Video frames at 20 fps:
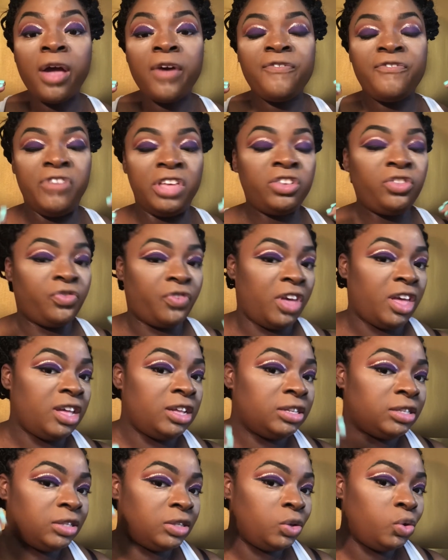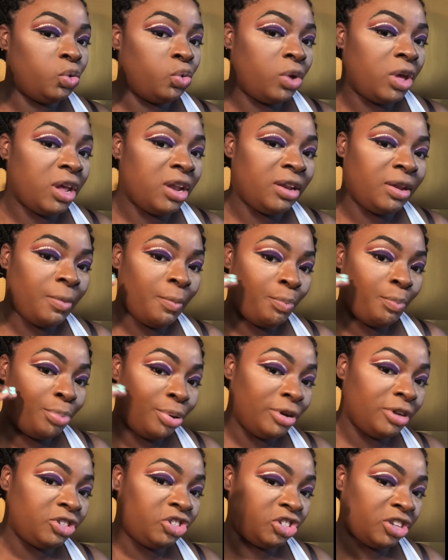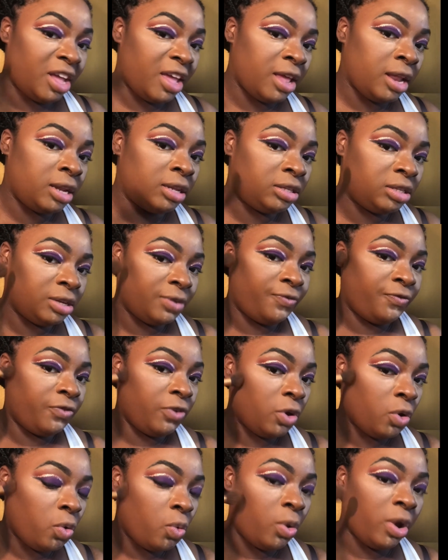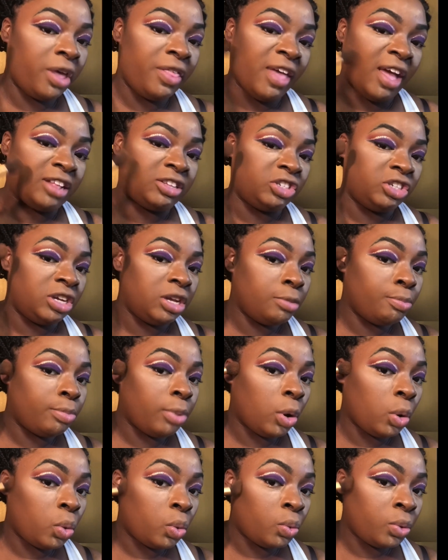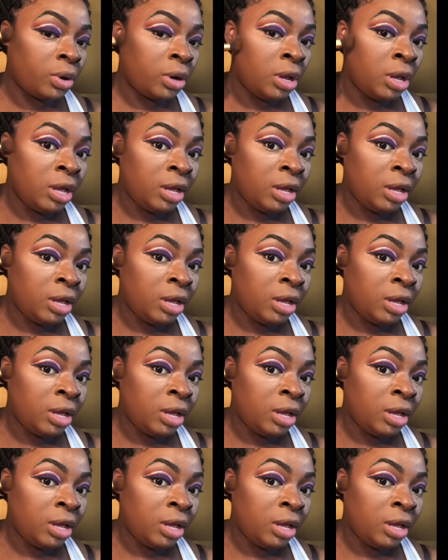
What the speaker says: fish face, you can push in to feel where that cheekbone